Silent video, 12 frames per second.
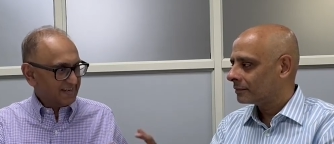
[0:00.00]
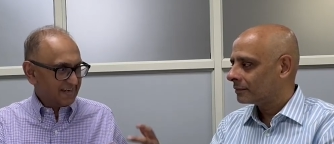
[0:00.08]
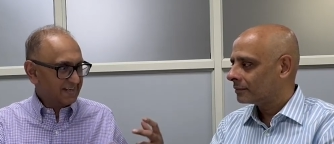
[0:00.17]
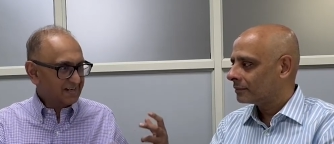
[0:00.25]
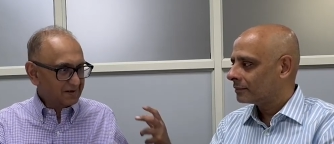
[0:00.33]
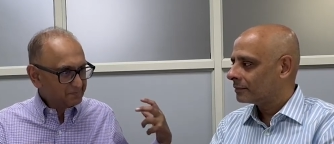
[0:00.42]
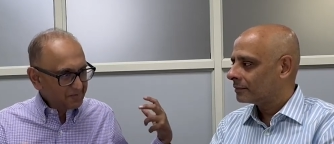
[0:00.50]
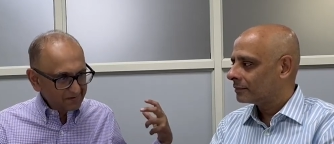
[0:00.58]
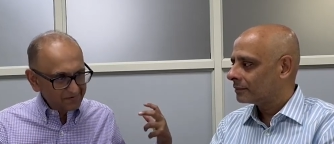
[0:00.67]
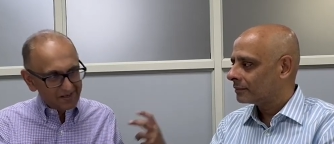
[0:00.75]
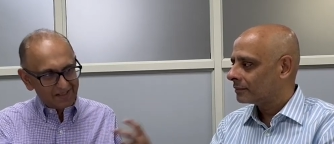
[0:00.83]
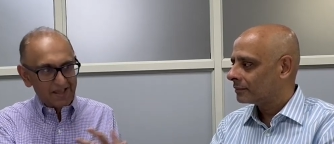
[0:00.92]
Speaker 1: a little bit
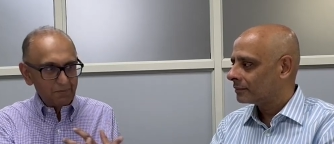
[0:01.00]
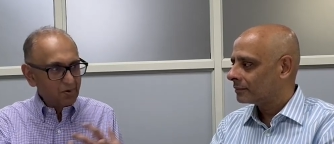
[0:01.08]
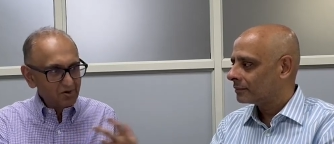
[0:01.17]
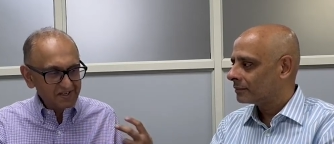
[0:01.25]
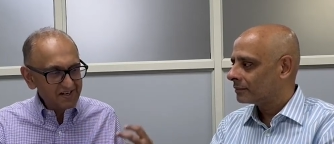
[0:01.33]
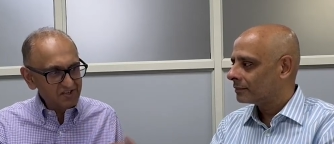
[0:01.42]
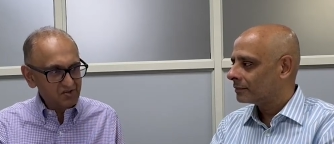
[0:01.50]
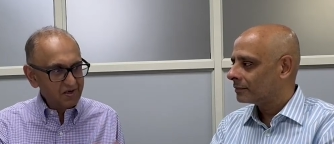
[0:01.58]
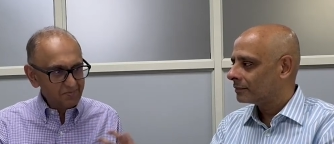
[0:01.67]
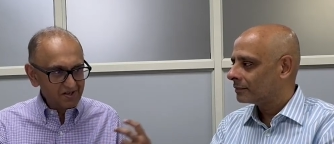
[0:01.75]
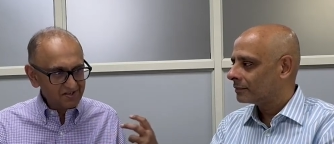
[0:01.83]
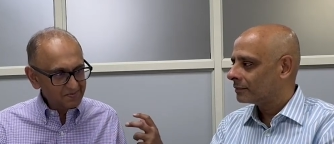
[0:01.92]
of a, that potted history
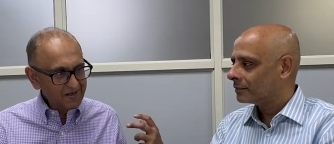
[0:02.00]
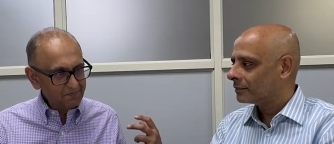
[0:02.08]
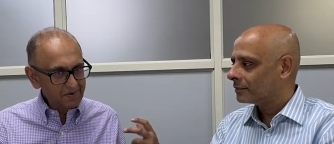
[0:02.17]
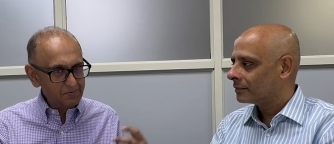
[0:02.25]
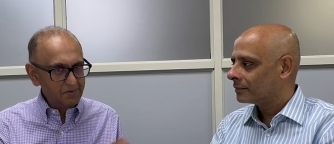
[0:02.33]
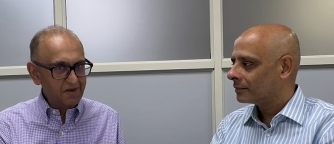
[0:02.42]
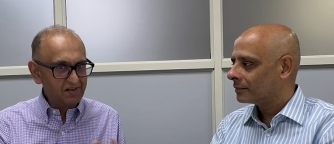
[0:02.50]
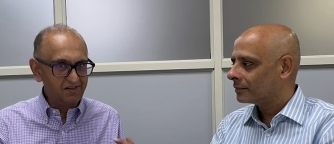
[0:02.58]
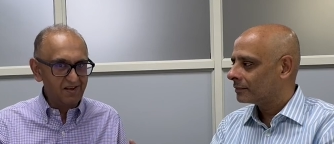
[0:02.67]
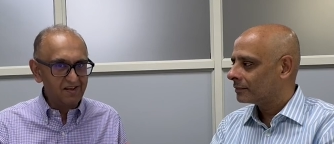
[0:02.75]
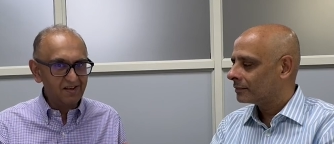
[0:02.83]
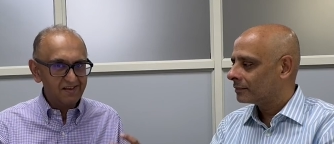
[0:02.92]
because yeah, people might
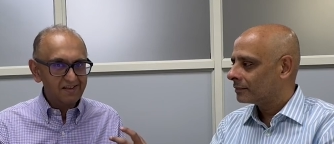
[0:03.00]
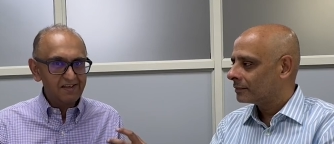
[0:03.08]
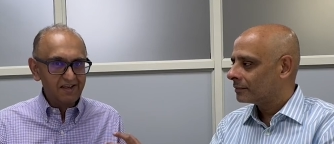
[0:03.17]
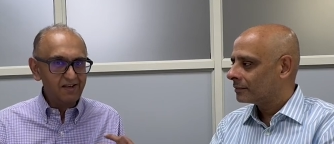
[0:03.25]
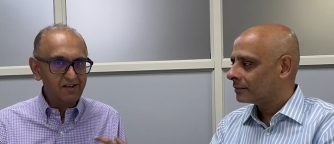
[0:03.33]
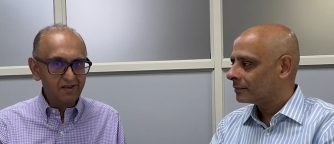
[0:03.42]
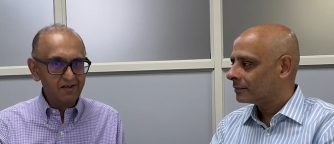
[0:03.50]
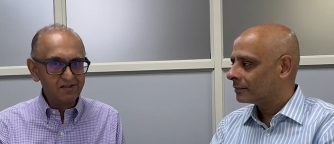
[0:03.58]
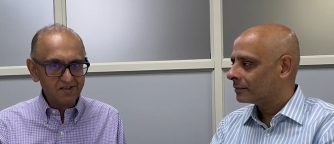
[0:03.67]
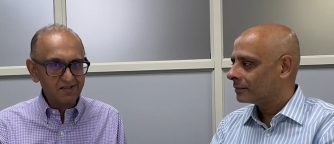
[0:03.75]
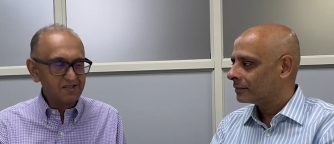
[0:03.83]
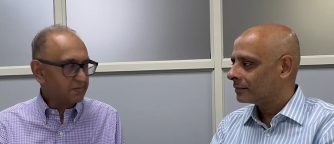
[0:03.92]
think India is
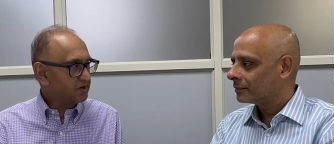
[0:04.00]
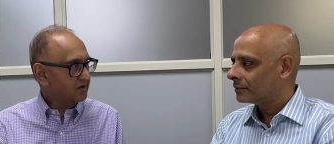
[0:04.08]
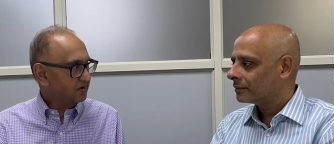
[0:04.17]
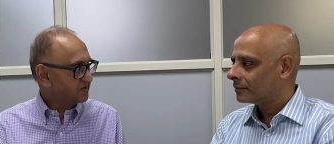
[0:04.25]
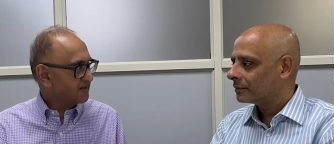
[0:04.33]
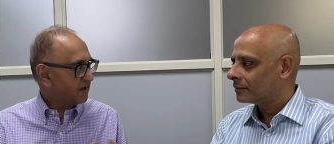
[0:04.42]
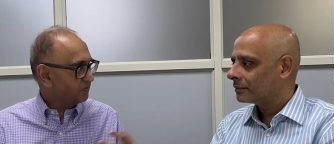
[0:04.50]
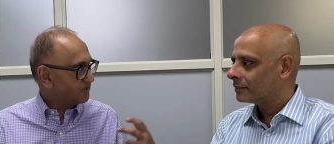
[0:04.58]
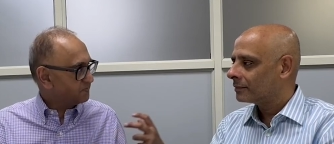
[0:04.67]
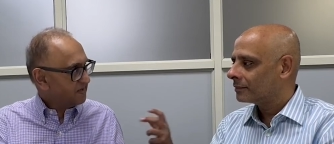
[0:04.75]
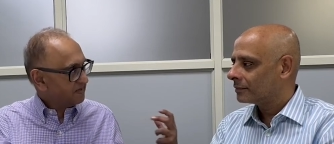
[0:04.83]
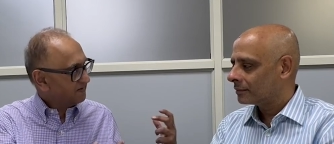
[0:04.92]
in semiconductors now, but it's
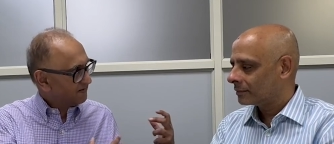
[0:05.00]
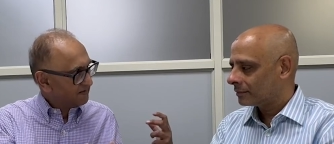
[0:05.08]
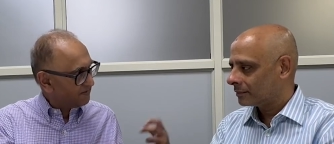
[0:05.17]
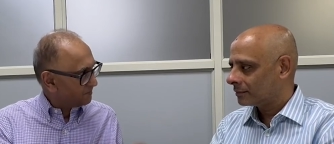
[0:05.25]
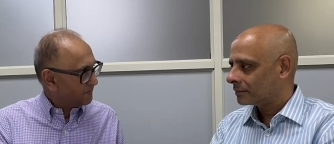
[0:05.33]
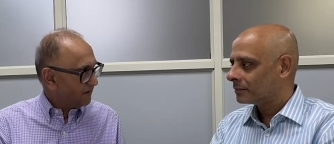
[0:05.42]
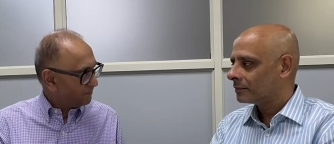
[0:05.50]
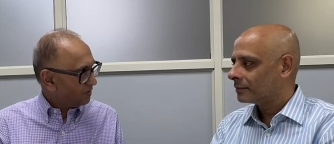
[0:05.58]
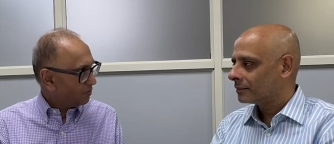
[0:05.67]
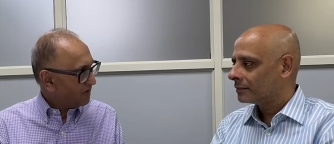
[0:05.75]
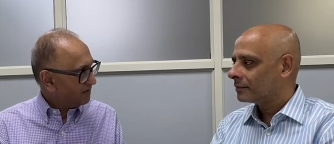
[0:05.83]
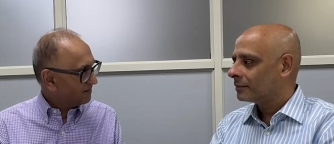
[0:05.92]
been there for a
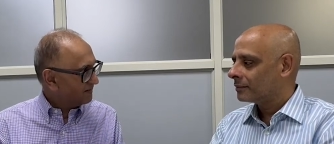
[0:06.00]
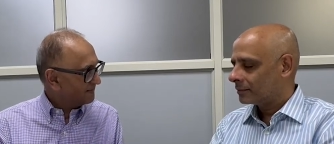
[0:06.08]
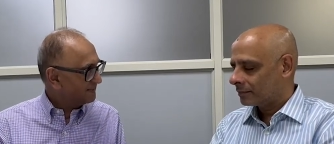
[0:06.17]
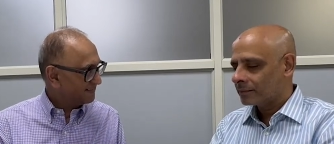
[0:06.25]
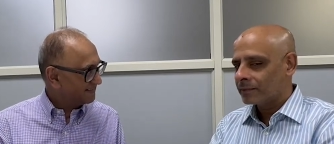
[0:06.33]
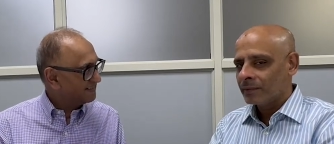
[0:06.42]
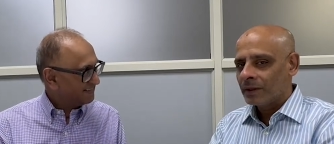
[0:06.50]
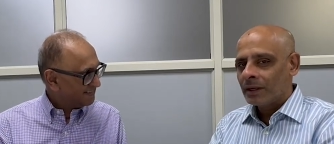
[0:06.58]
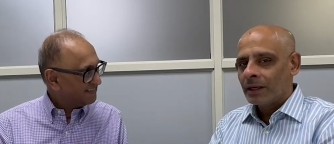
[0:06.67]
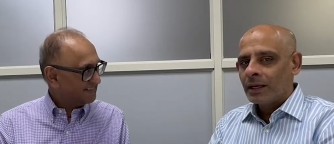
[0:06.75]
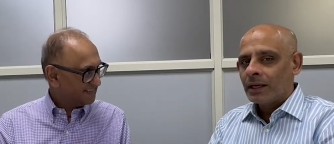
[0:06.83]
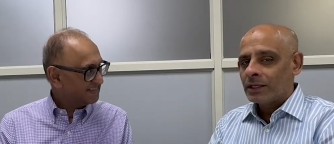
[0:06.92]
Speaker 2: while
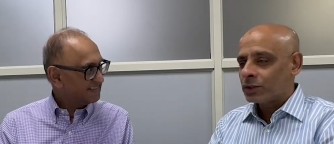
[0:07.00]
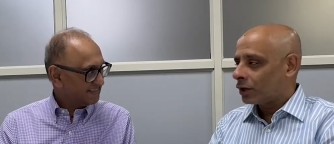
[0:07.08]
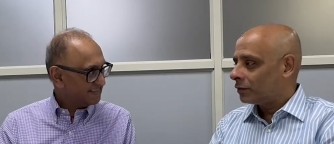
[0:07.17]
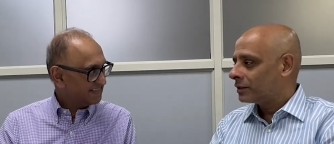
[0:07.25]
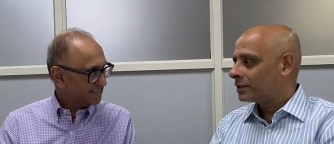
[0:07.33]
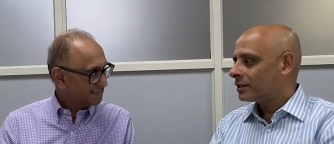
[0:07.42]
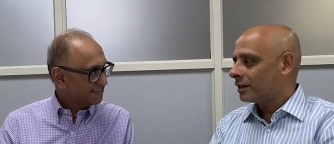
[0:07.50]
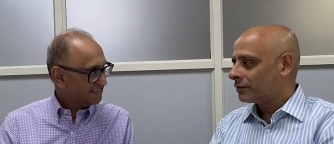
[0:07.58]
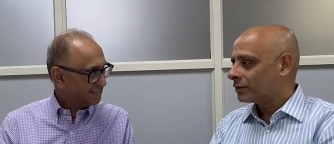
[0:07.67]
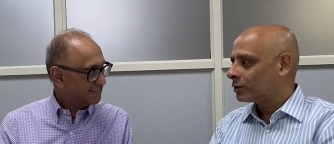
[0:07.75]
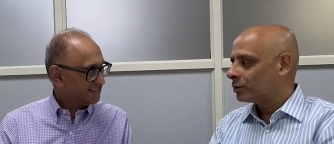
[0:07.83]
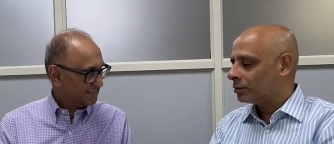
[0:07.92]
it's always
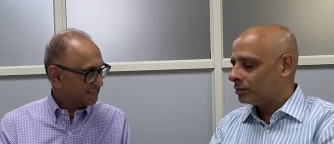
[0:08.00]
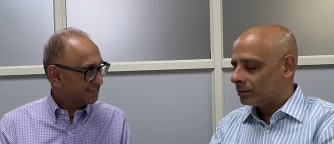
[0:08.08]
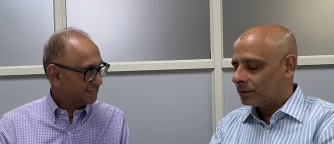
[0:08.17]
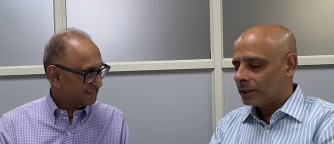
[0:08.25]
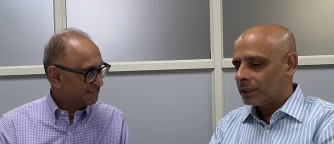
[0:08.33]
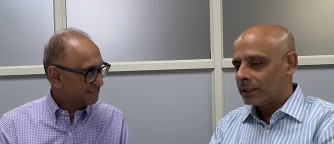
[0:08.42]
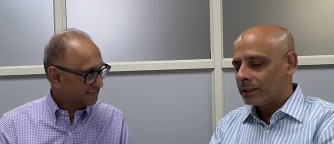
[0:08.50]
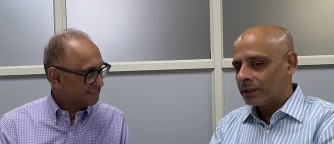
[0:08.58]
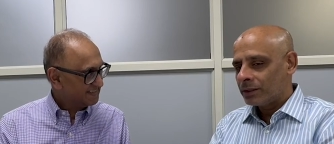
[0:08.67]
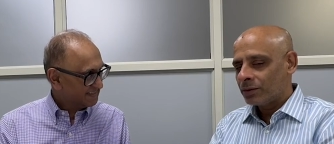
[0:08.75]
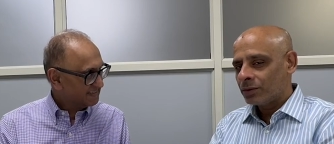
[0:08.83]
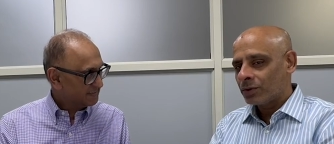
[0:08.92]
tough to uh, you
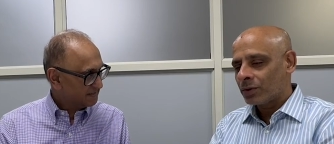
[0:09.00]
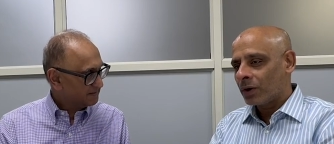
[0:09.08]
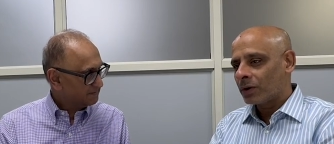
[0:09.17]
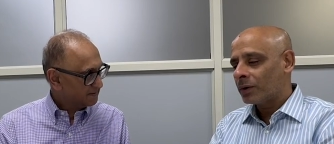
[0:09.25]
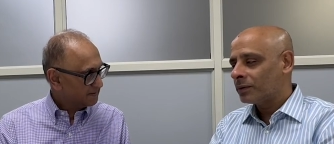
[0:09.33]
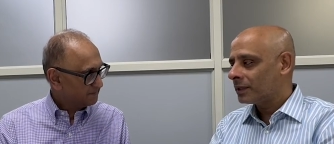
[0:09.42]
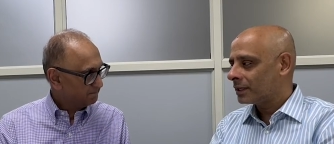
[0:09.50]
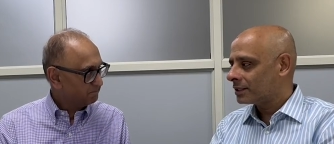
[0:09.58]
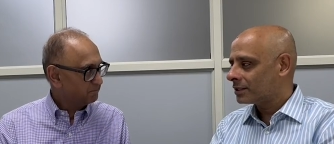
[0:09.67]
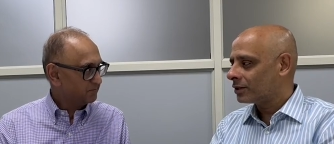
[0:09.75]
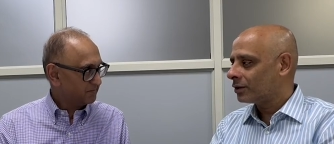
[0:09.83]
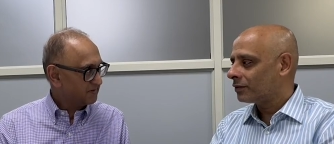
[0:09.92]
know draw down the
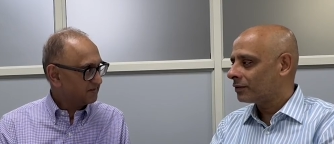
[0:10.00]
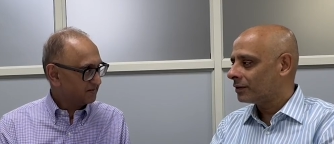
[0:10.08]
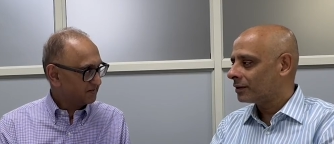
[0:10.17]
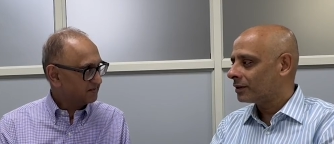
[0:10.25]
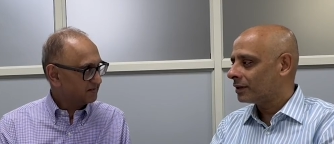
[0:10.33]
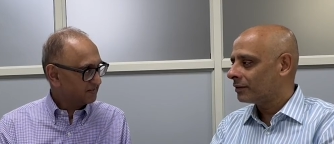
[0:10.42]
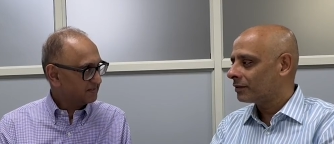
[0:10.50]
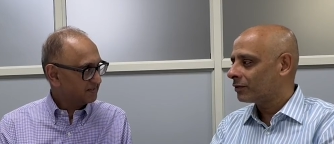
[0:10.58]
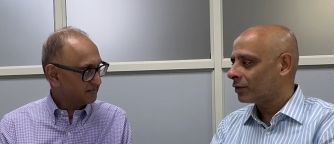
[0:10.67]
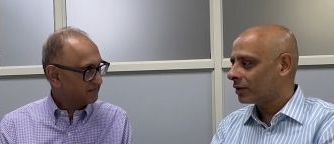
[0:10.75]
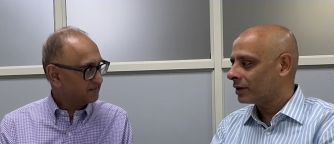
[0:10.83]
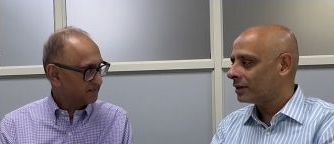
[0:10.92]
history of uh, 35
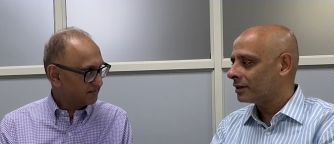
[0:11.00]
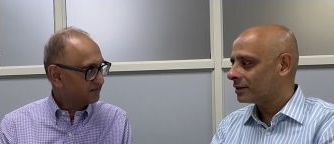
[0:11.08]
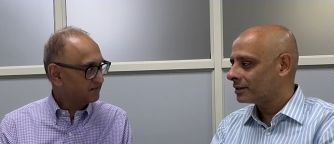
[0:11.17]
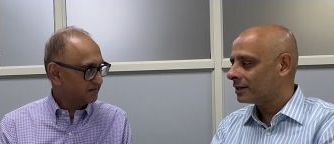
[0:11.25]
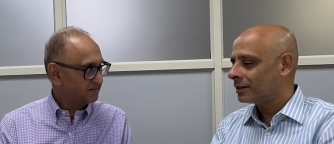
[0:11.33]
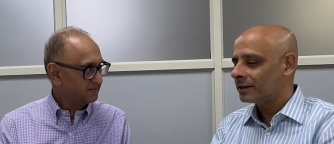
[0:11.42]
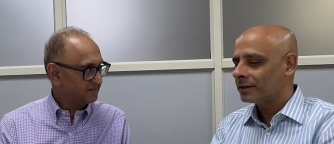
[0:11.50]
40 years in